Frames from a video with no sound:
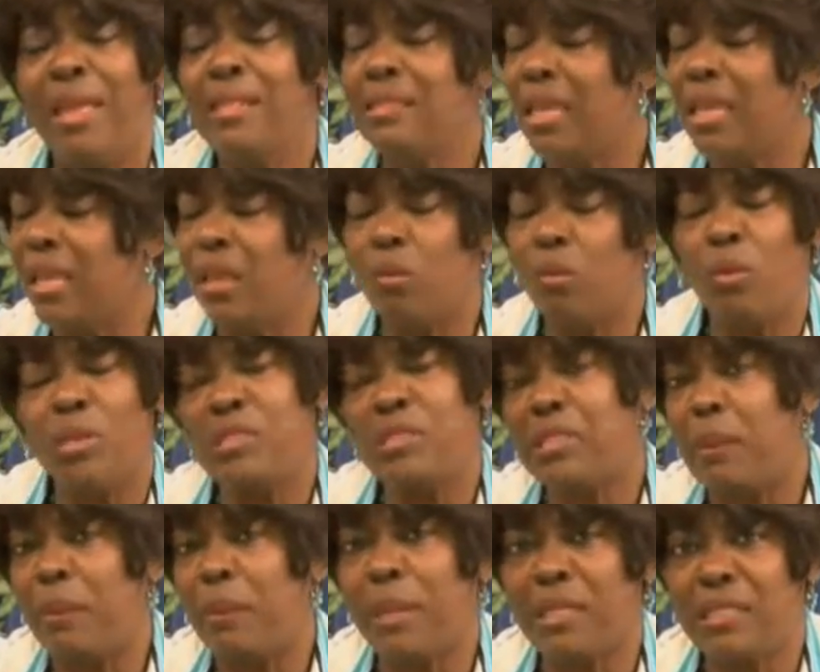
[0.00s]
Take it one
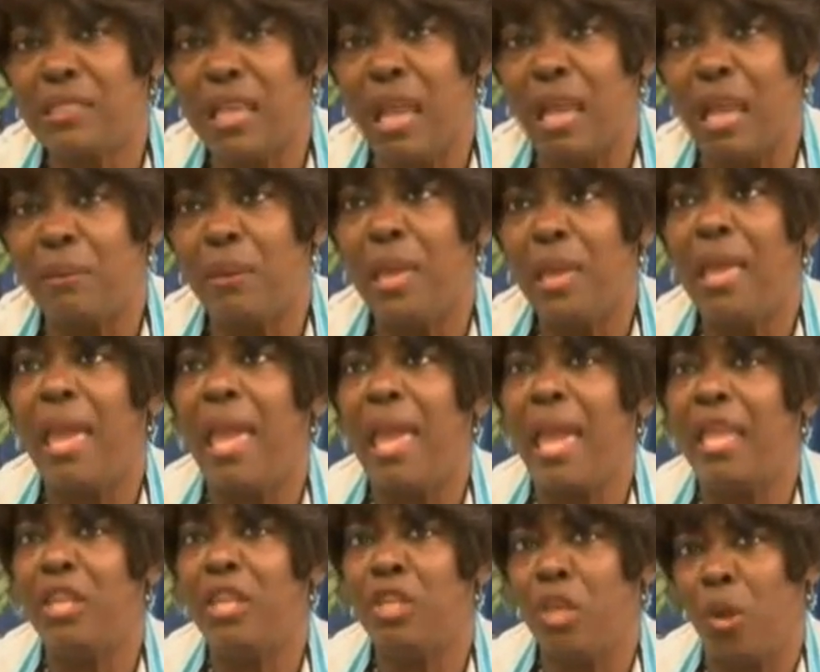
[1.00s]
step at a time
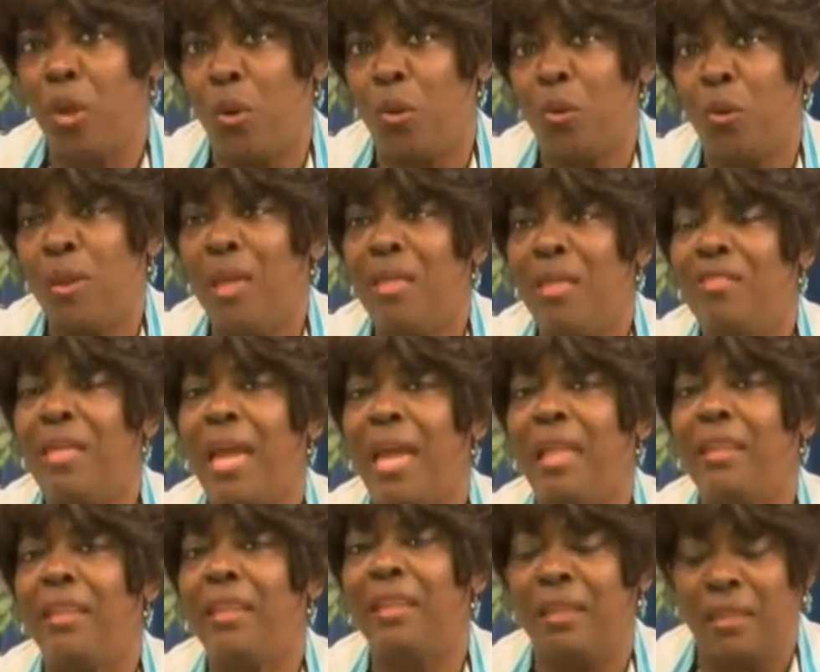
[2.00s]
and know
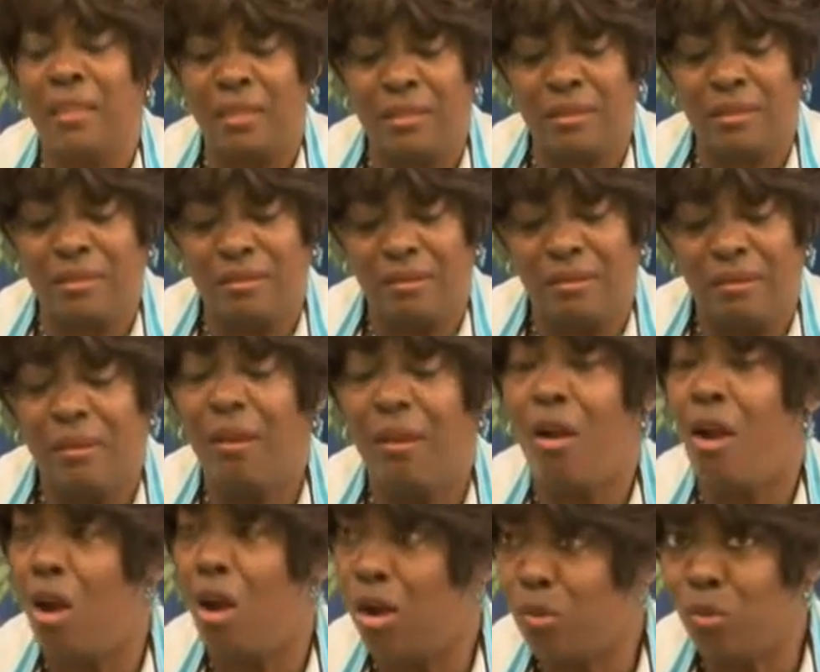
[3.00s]
that it is
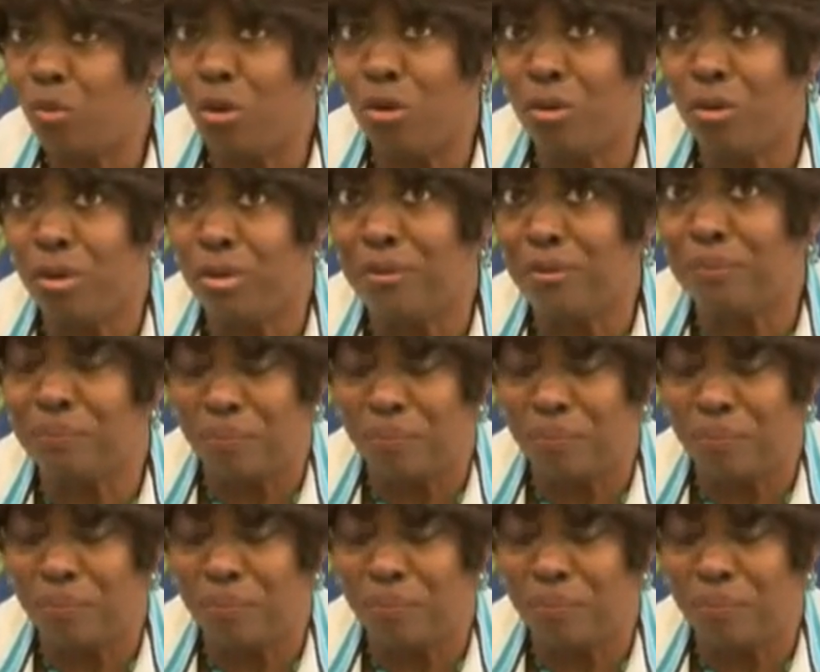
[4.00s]
hard work,